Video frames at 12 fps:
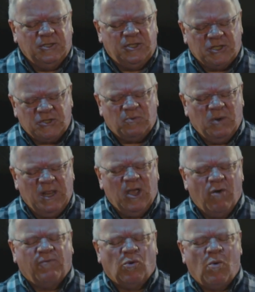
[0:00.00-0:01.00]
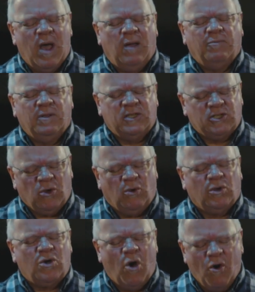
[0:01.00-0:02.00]
just really overwhelmed with this
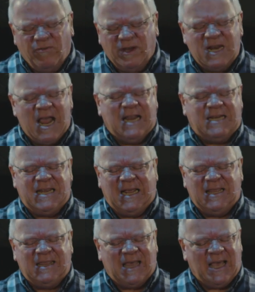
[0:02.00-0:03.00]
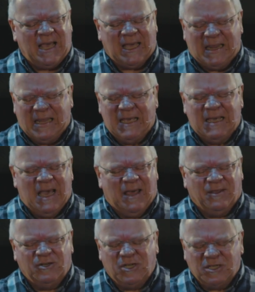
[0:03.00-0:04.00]
whole COVID-19 thing, and
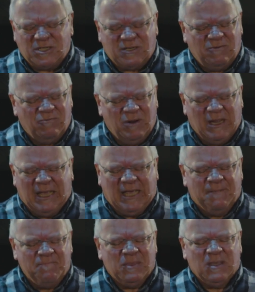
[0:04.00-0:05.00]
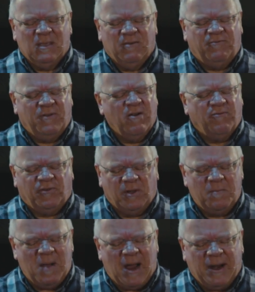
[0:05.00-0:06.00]
they're just really fearful
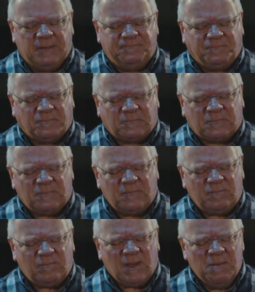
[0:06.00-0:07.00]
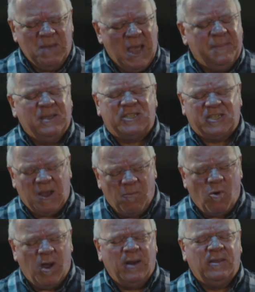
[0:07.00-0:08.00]
about it. Maybe
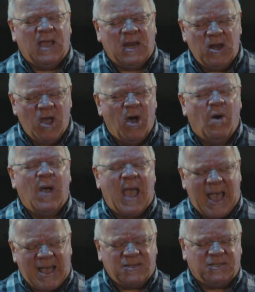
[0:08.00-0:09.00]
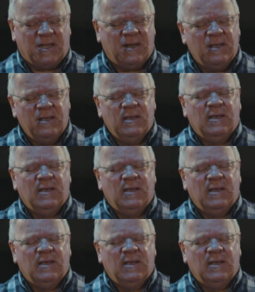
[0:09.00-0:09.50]
someone they know has it.